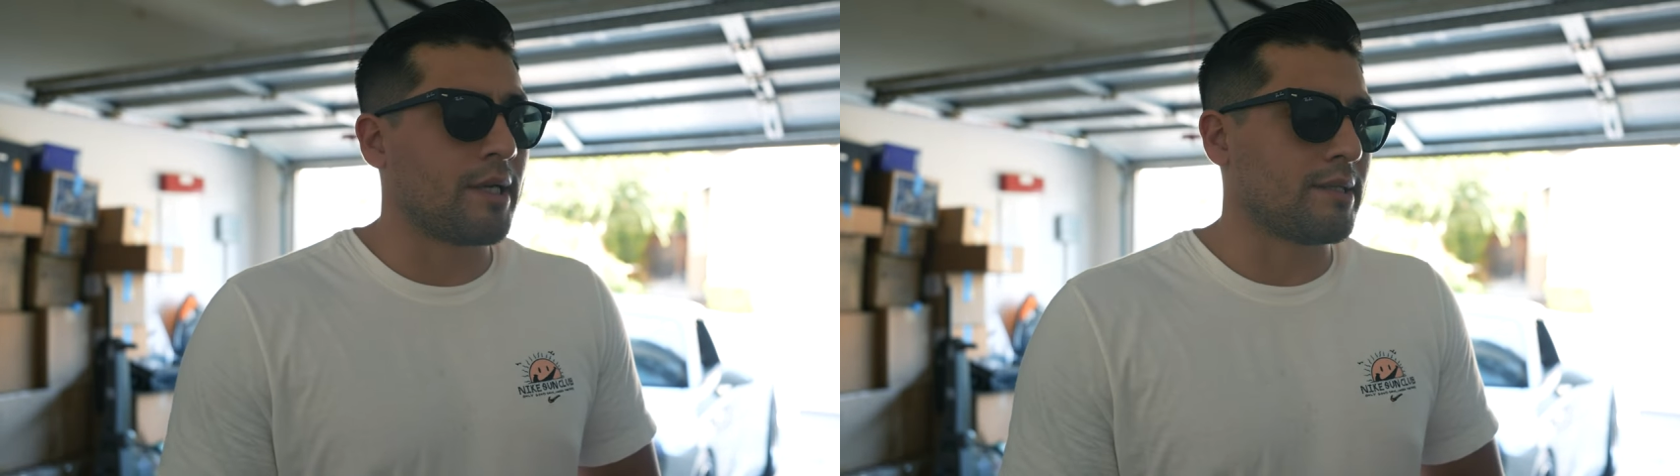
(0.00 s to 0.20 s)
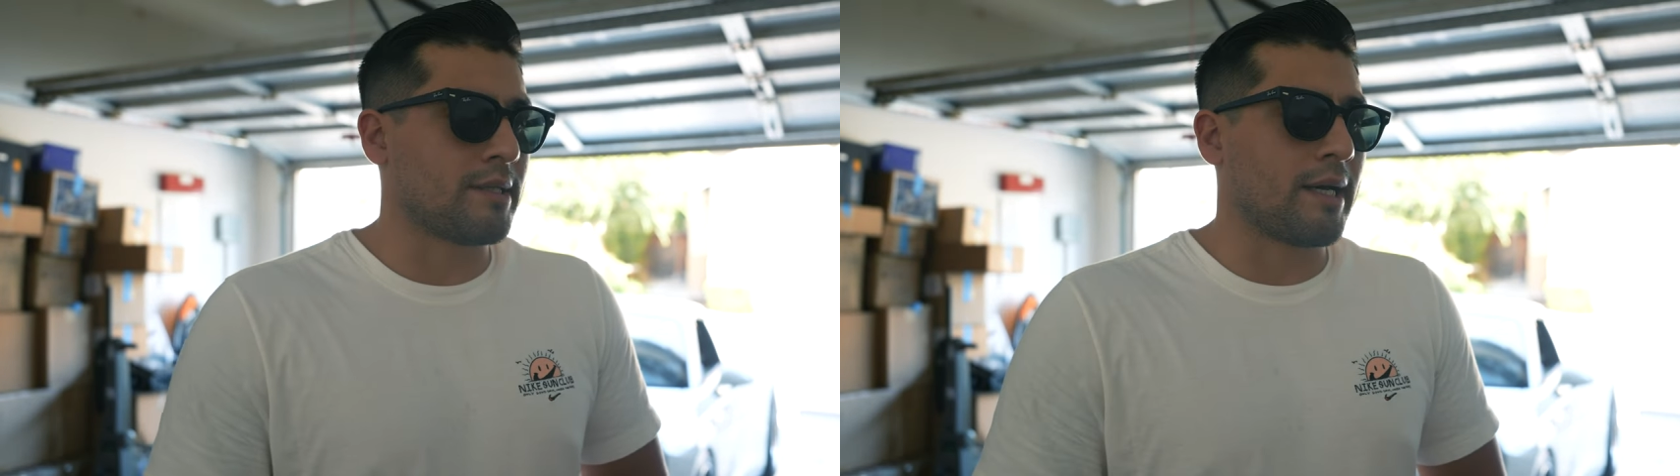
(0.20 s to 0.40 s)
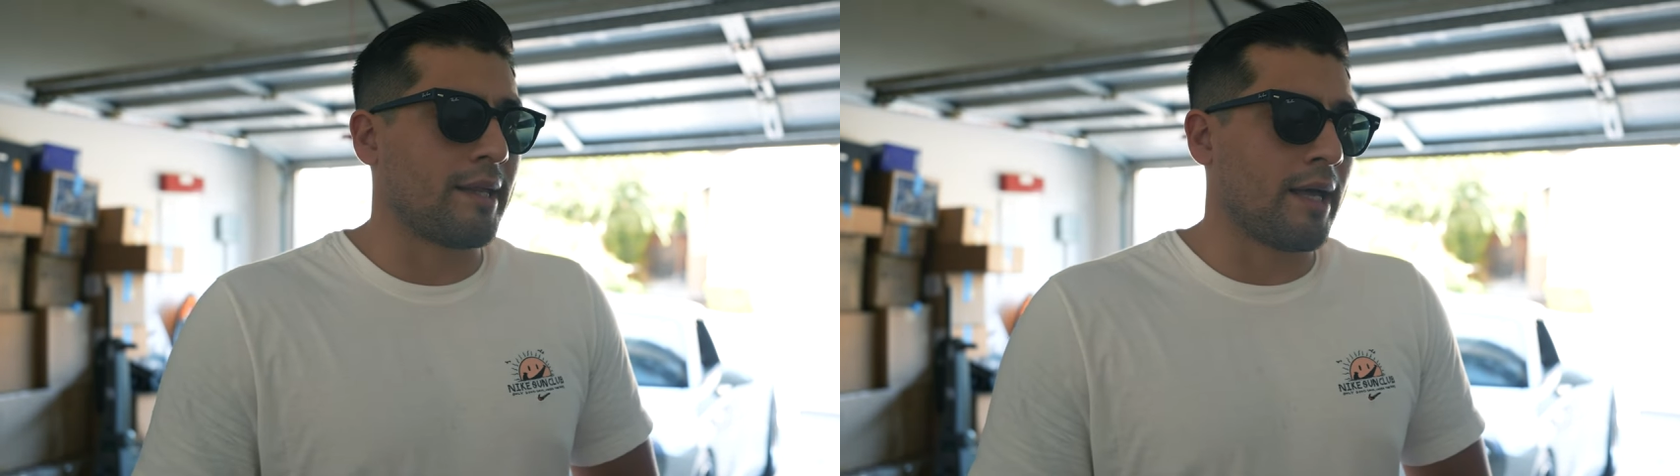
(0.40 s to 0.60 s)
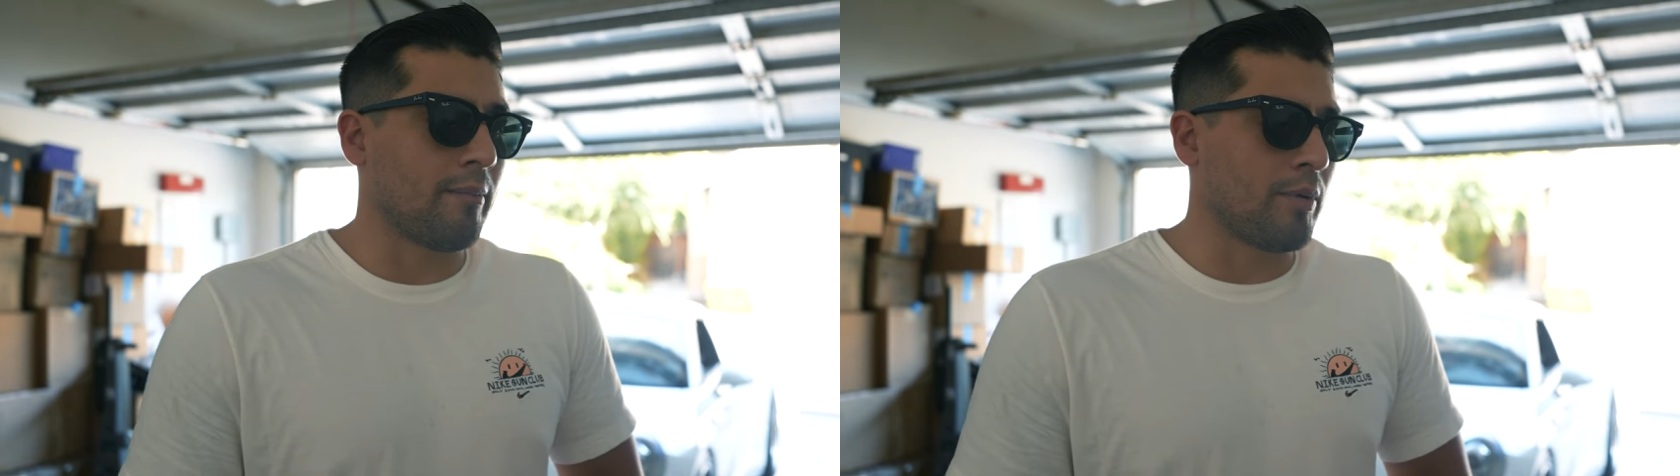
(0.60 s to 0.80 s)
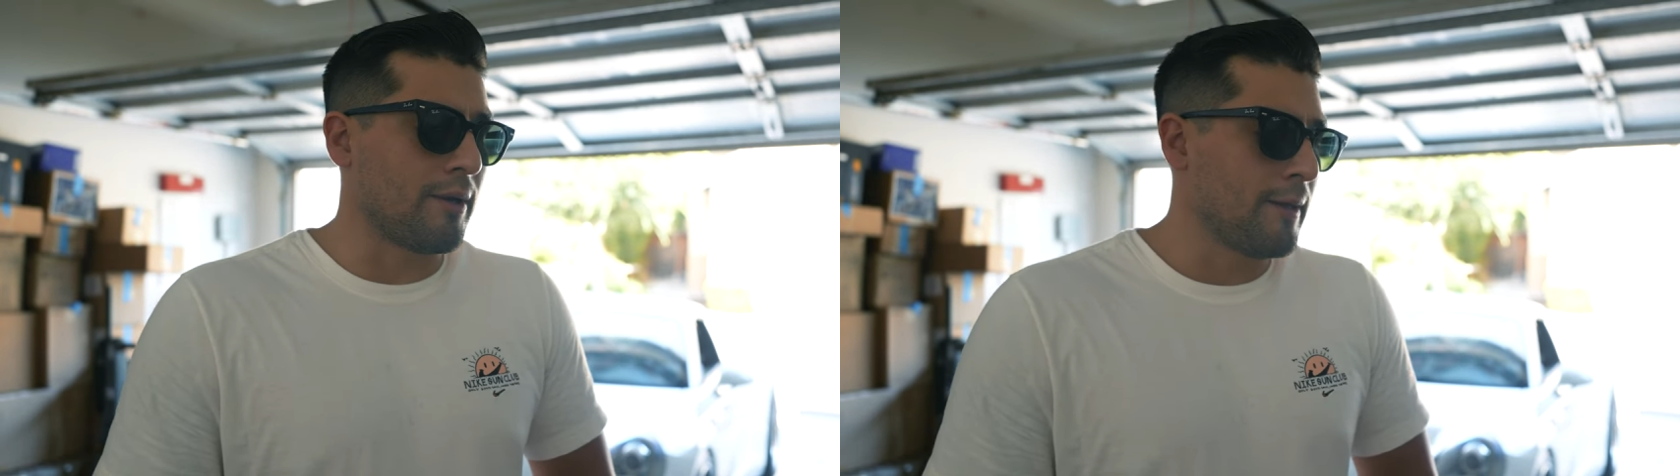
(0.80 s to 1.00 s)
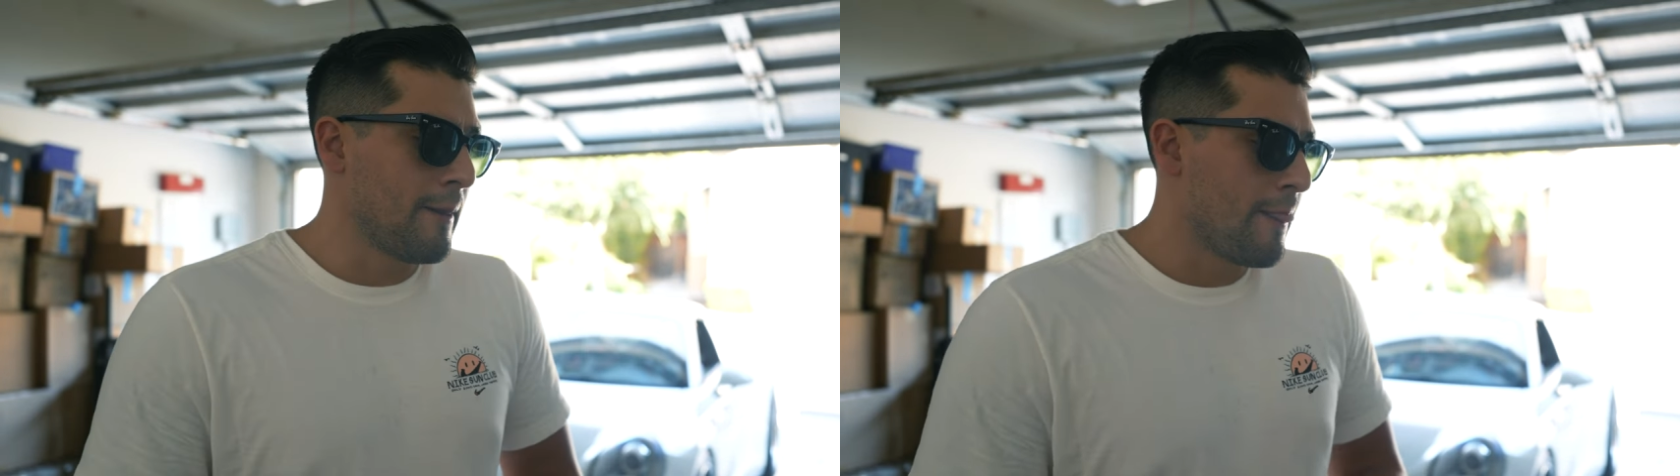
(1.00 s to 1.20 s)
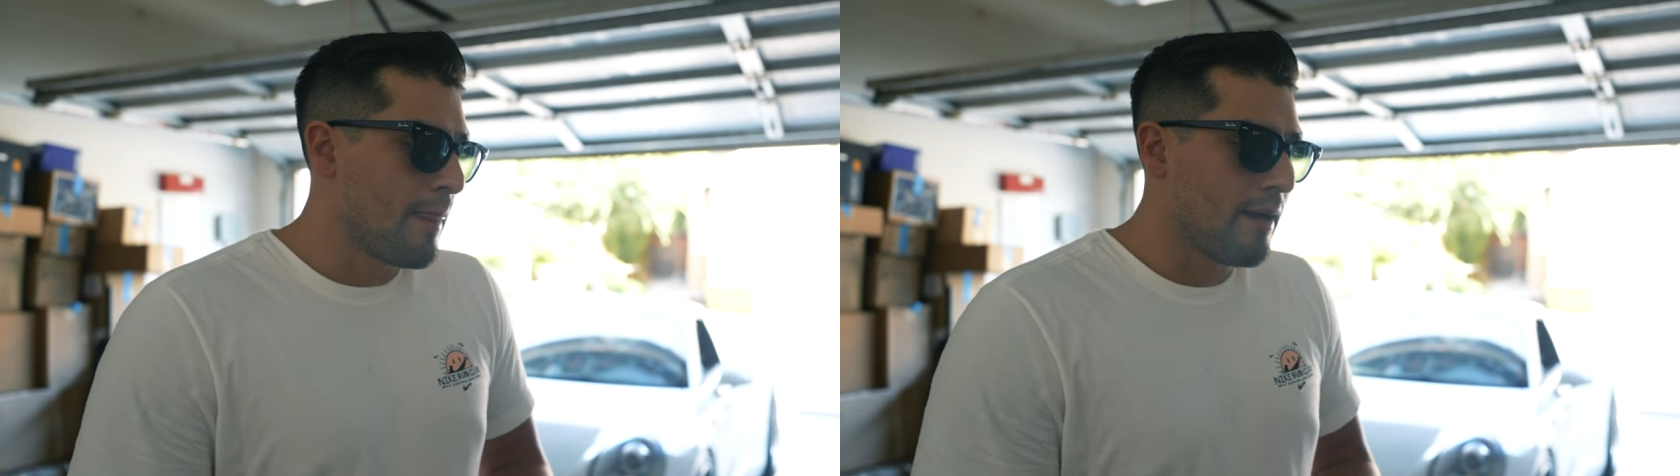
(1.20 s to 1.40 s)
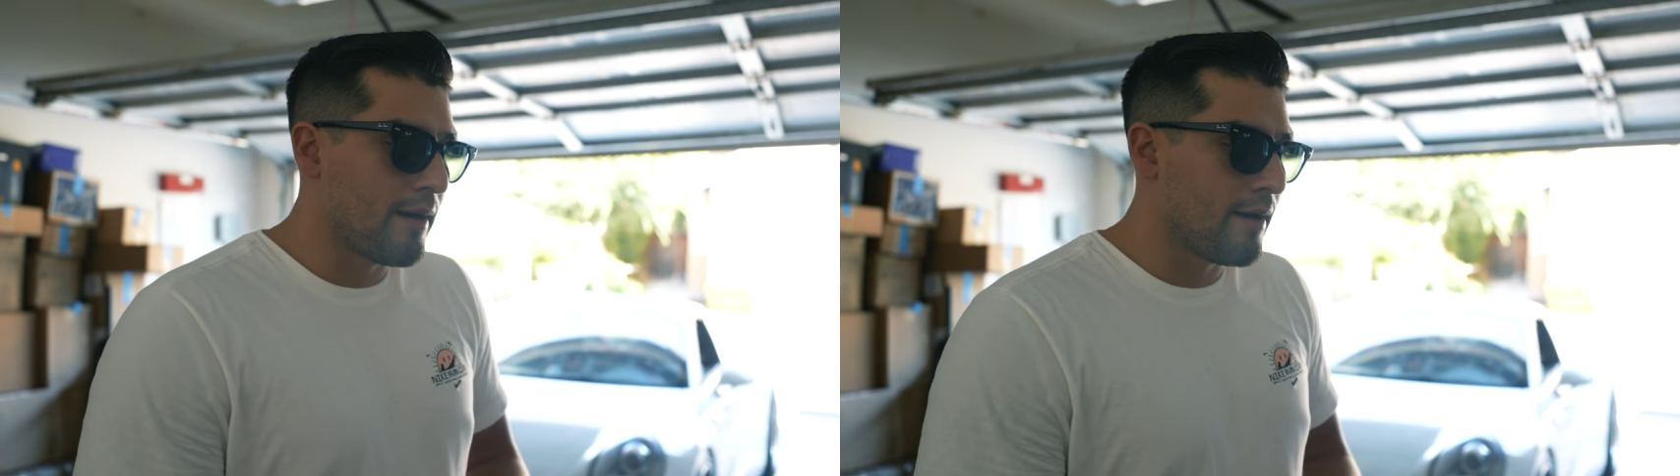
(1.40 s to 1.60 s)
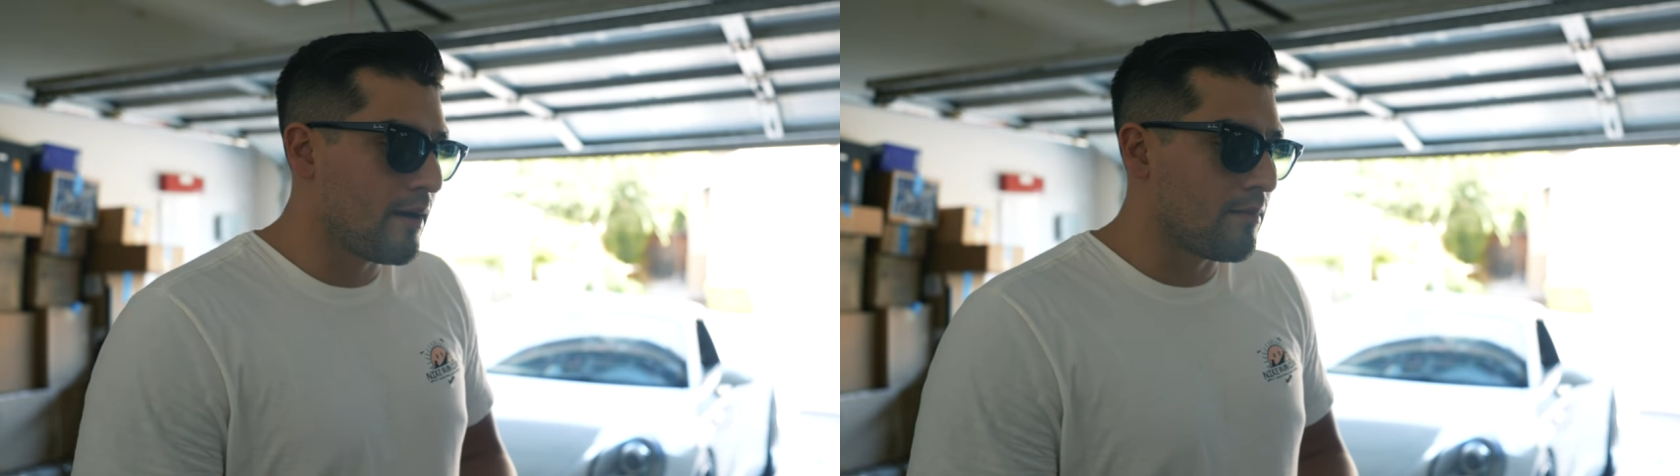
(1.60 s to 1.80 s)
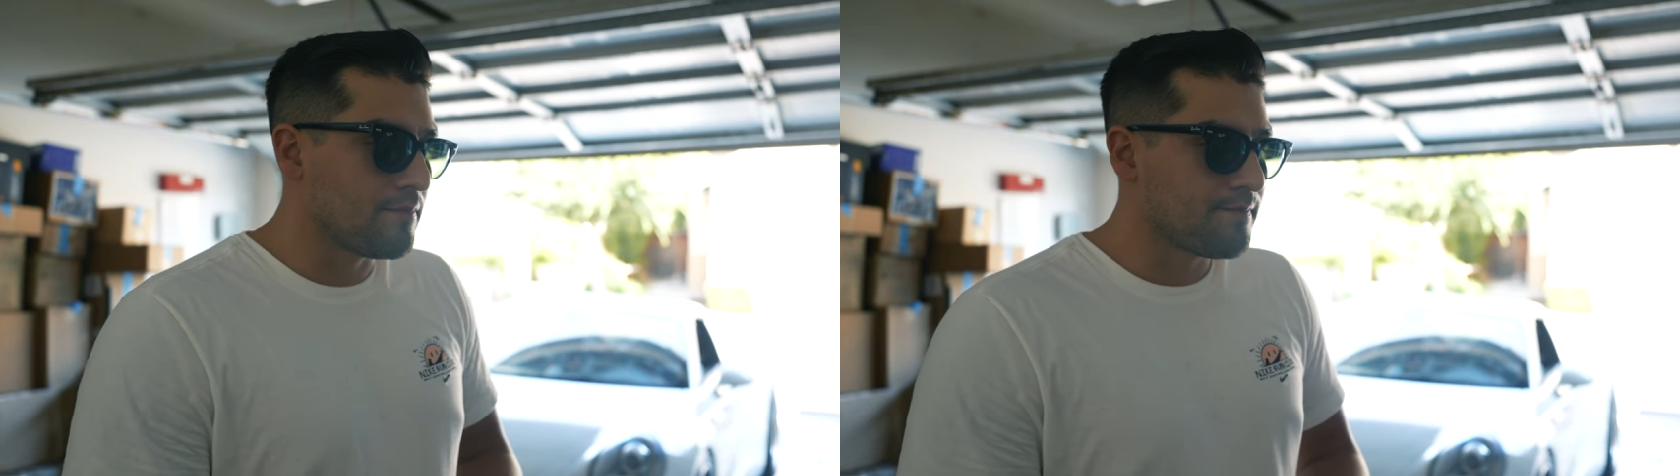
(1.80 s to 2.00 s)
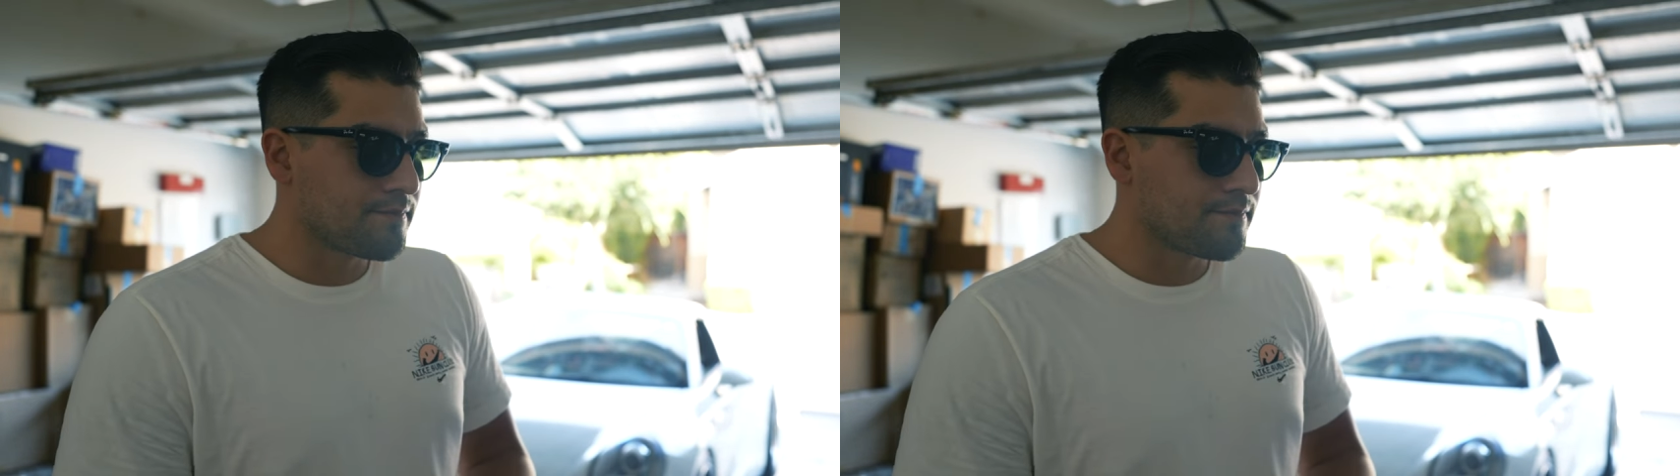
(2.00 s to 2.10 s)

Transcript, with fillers: can't deny that, but um,